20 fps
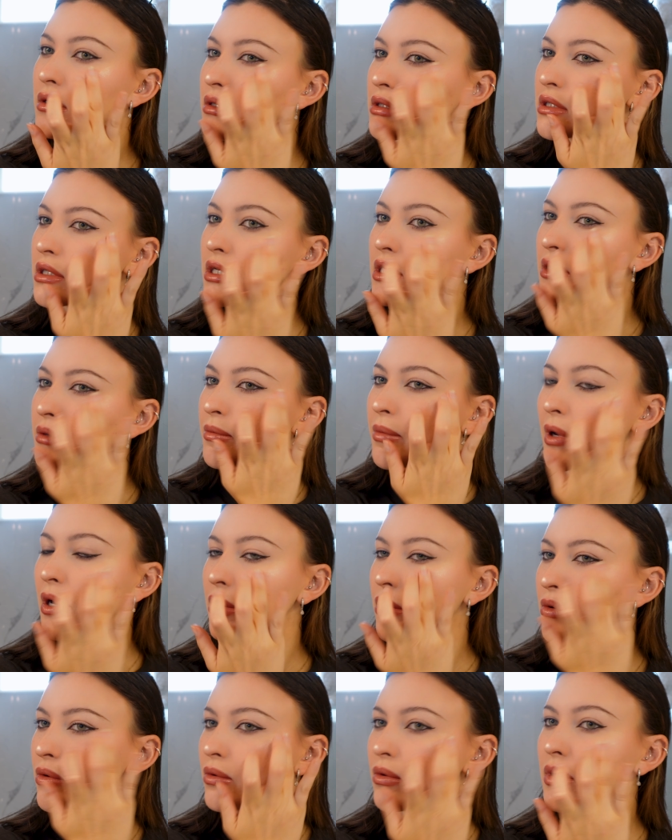
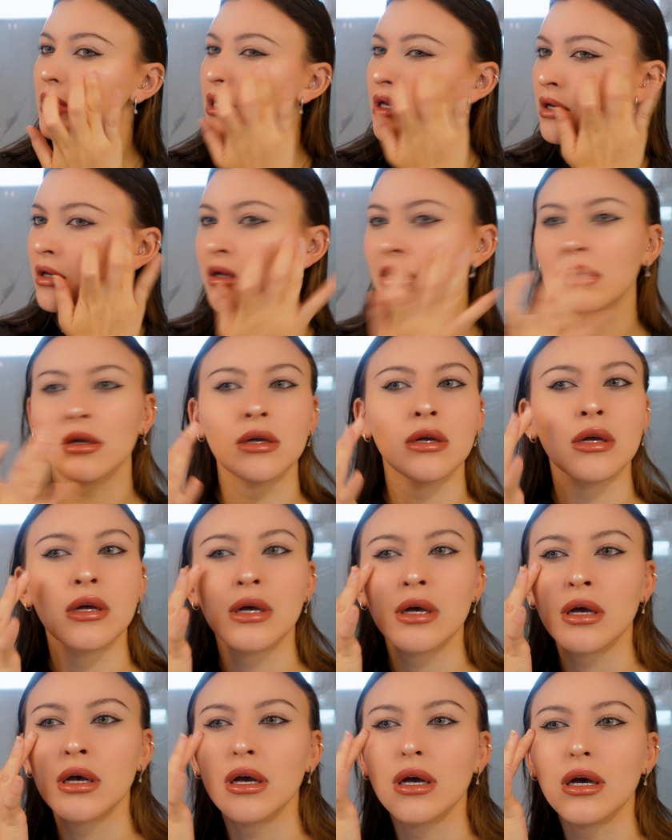cheekbone,
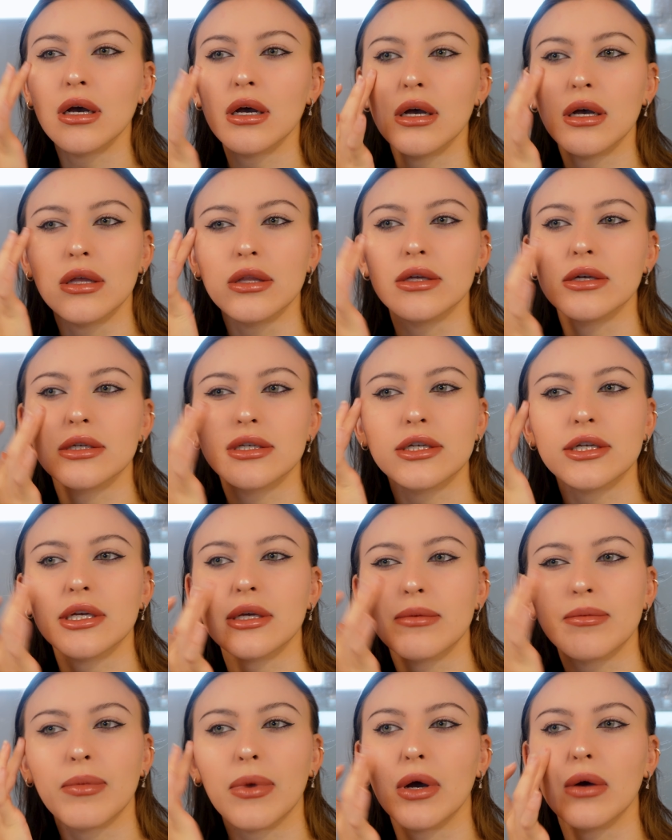other
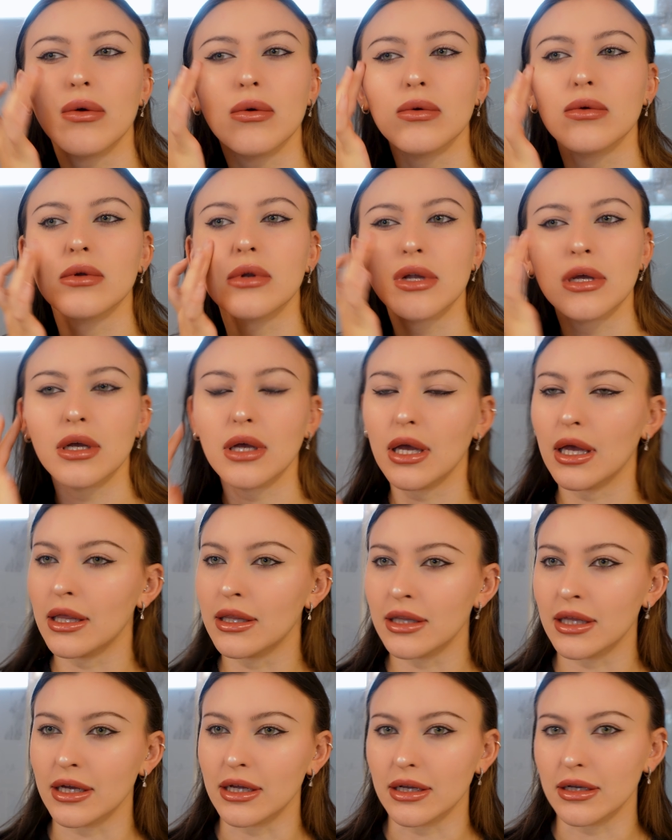cheekbone,
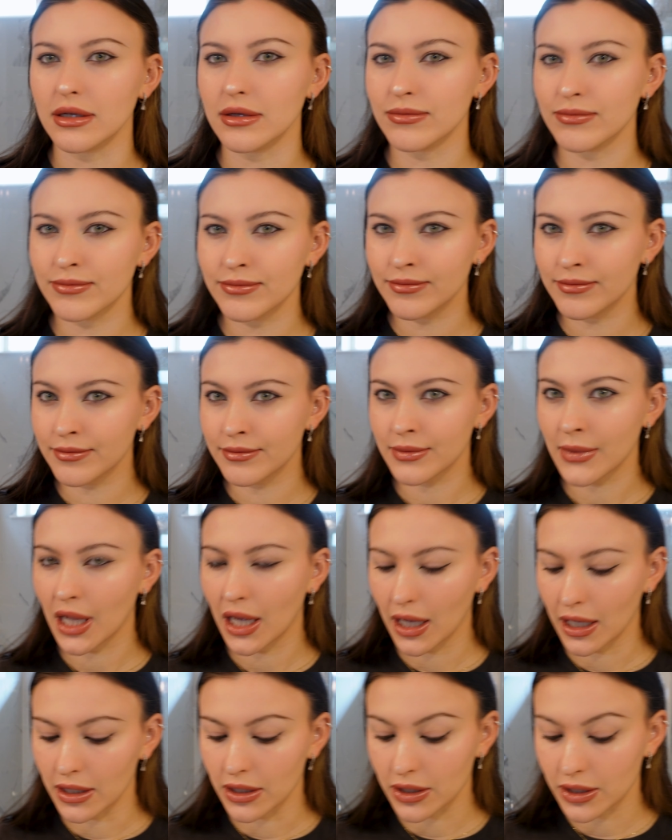and then
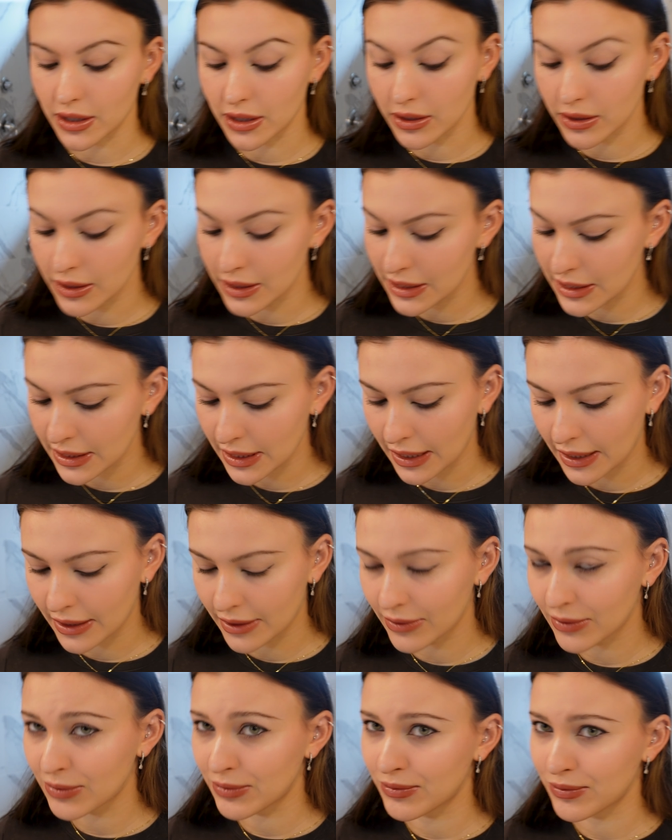I look a little insane.
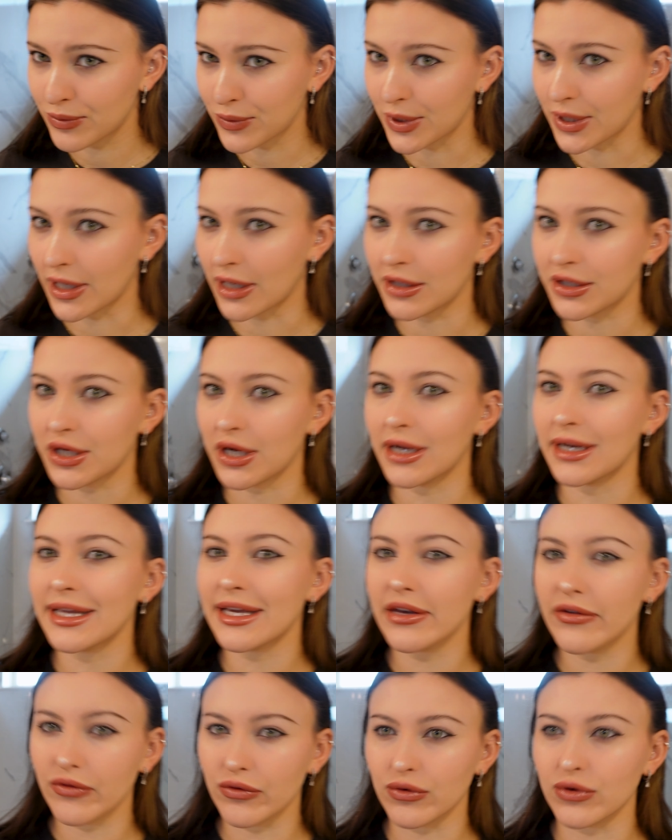We're not trying to
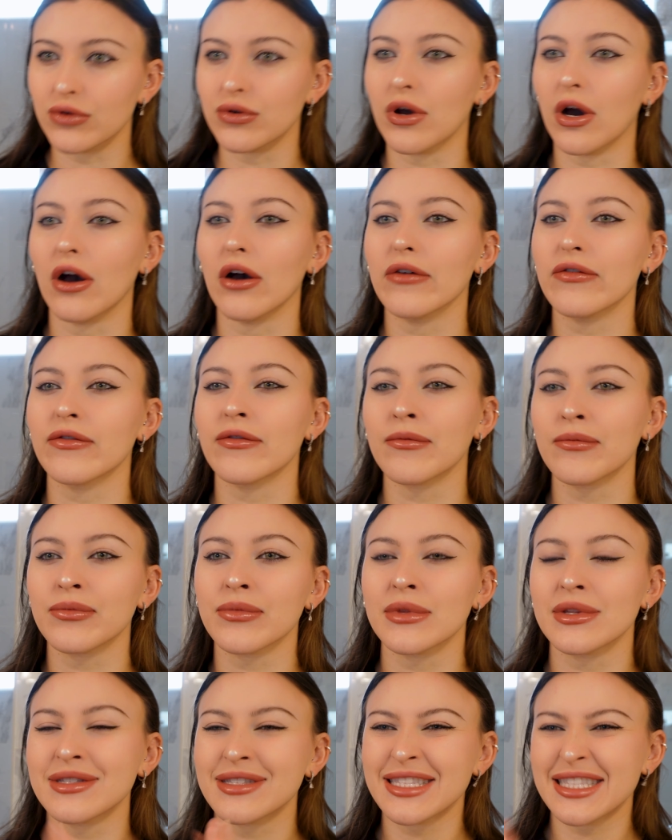give rude
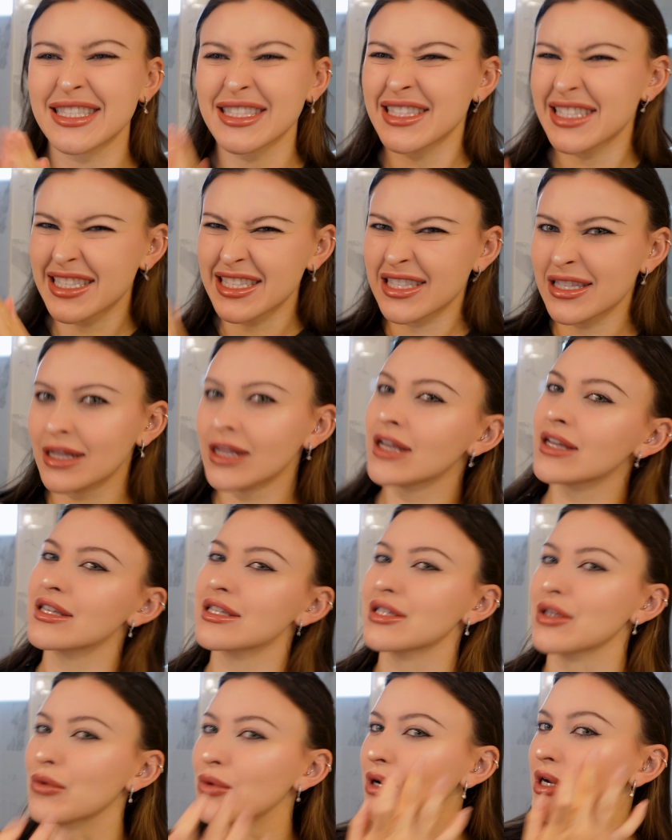off,
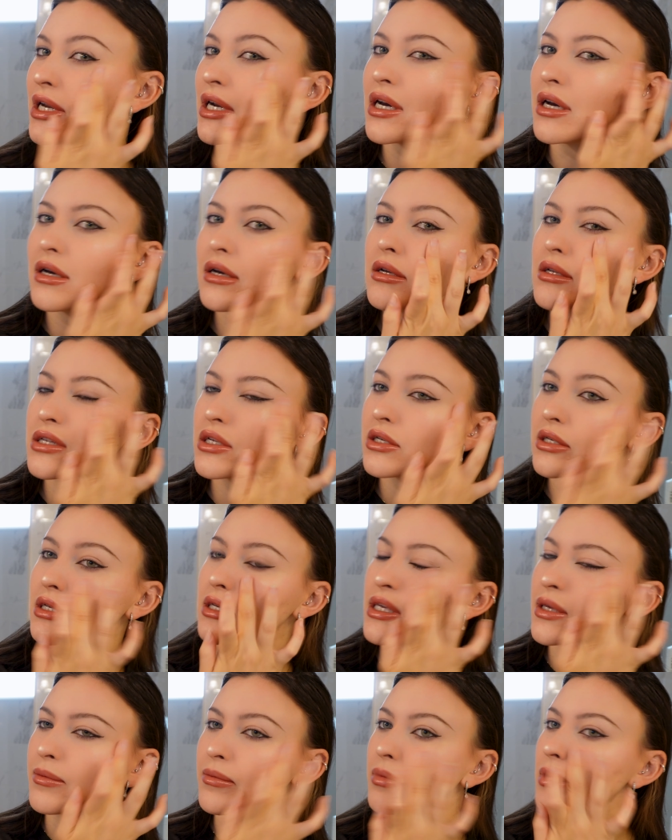so we're gonna just
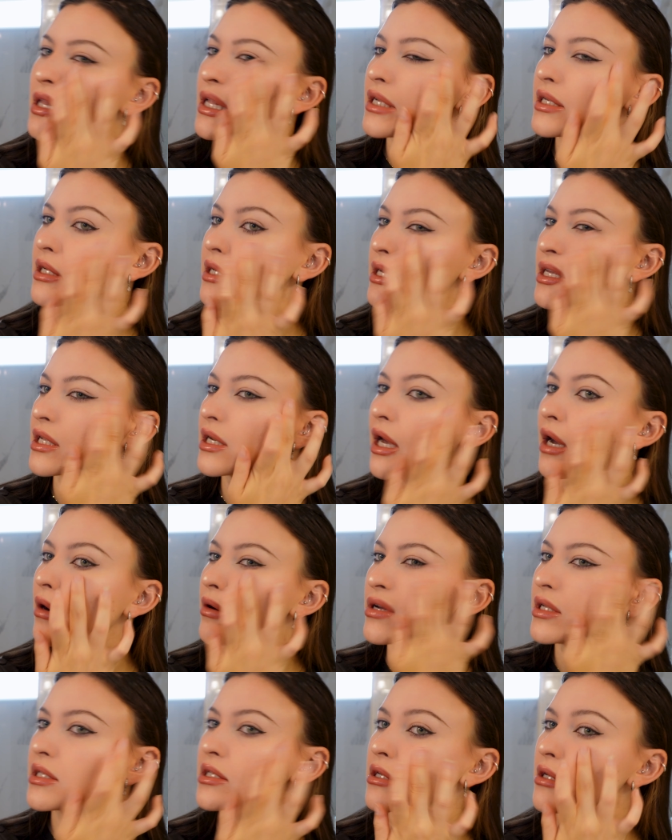keep blending it
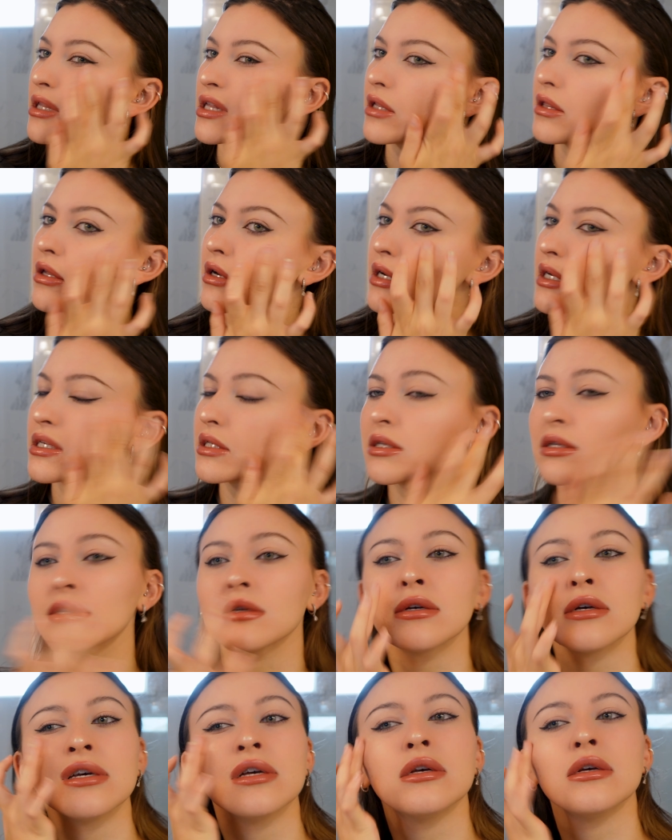out until it
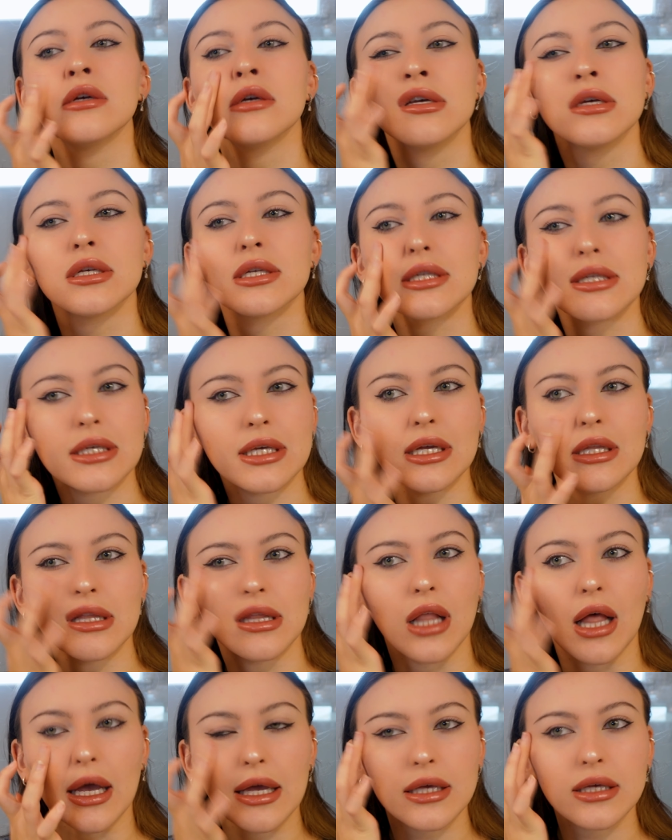looks
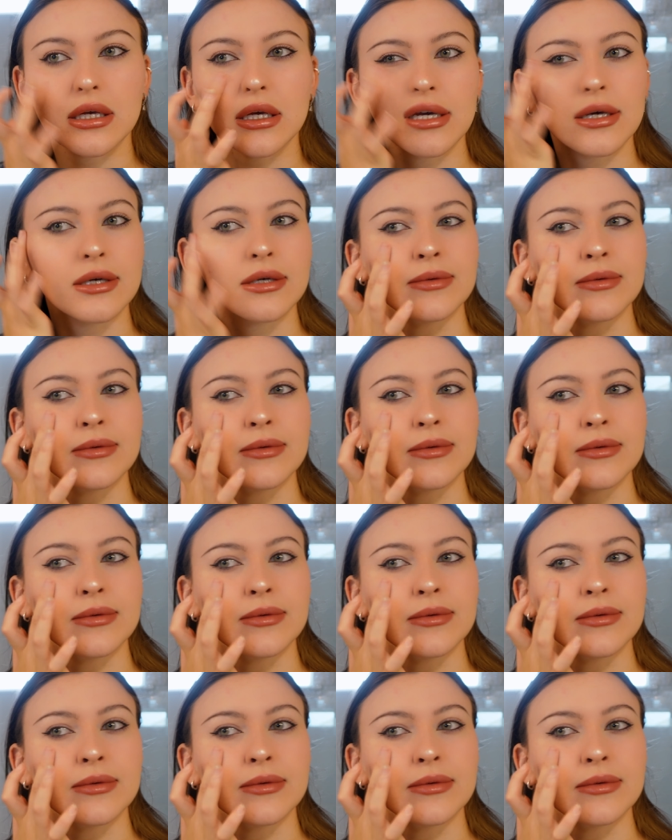skin-like.